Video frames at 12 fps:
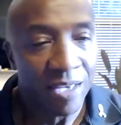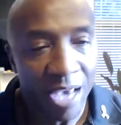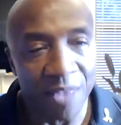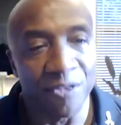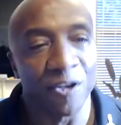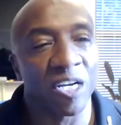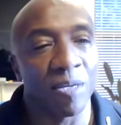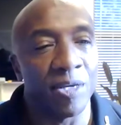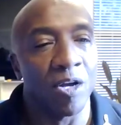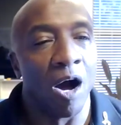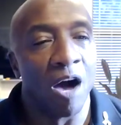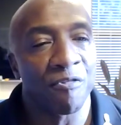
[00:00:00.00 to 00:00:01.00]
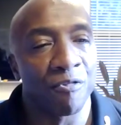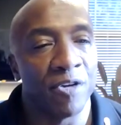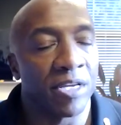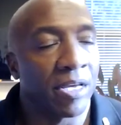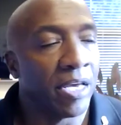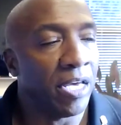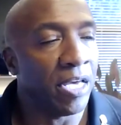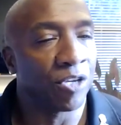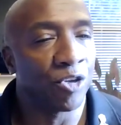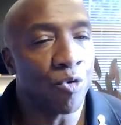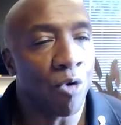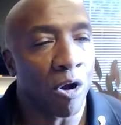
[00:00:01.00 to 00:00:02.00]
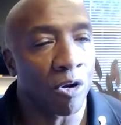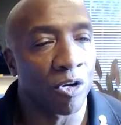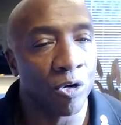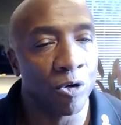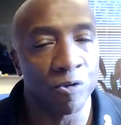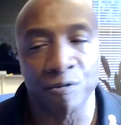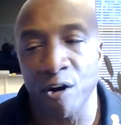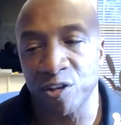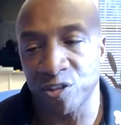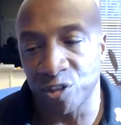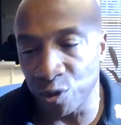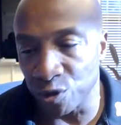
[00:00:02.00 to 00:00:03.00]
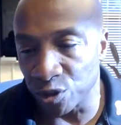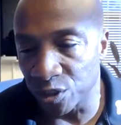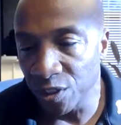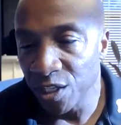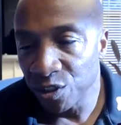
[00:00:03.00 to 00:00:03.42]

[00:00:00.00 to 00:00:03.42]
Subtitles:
and they're going to be offering a QR code for our students